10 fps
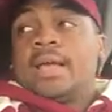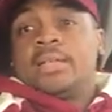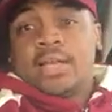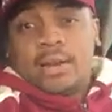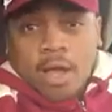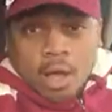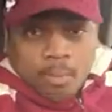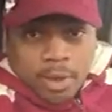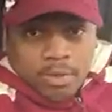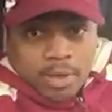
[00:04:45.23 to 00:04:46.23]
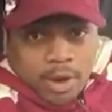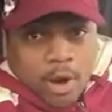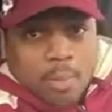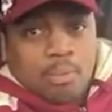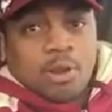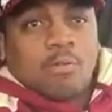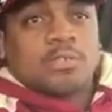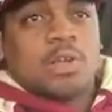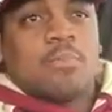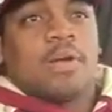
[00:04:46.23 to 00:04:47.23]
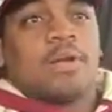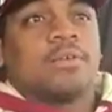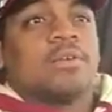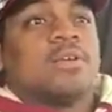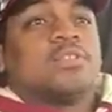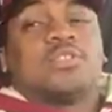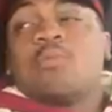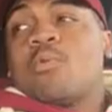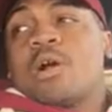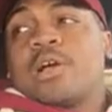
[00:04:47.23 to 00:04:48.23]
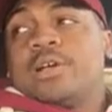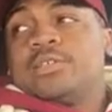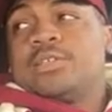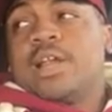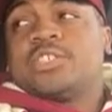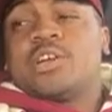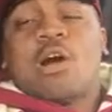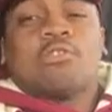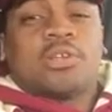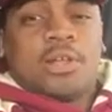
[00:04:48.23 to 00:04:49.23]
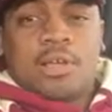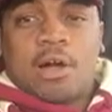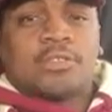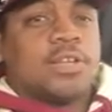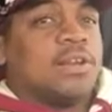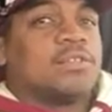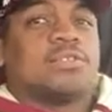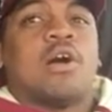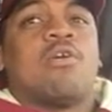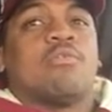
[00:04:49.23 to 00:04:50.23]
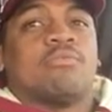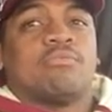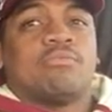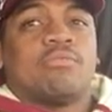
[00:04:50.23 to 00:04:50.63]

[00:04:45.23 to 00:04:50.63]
He said, nah, man, you need to hurry pull over somewhere, because that's your alternator. Your alternator is gone.